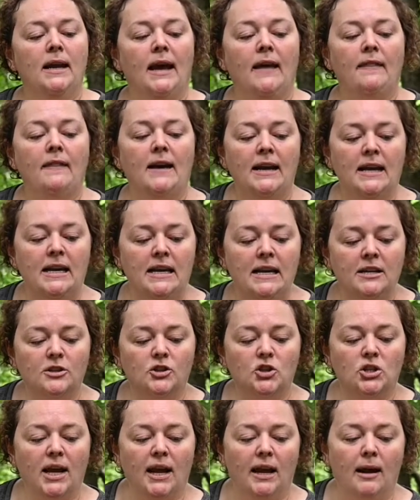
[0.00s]
and then
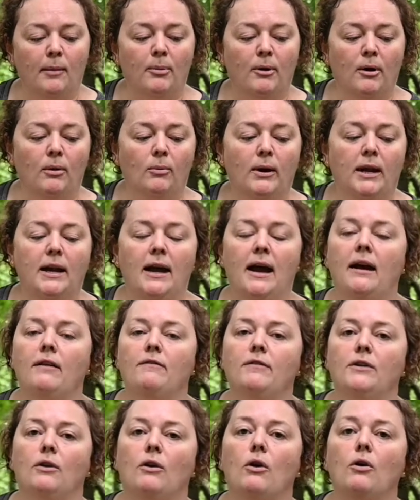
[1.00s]
each camper would
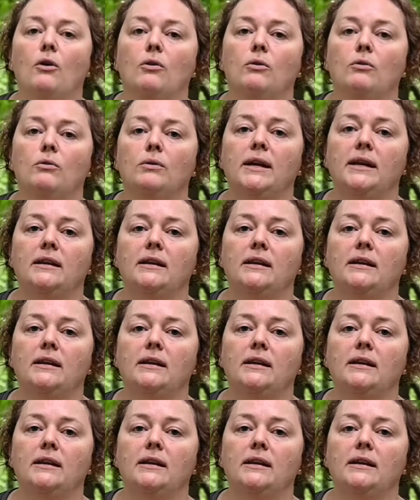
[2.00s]
have their own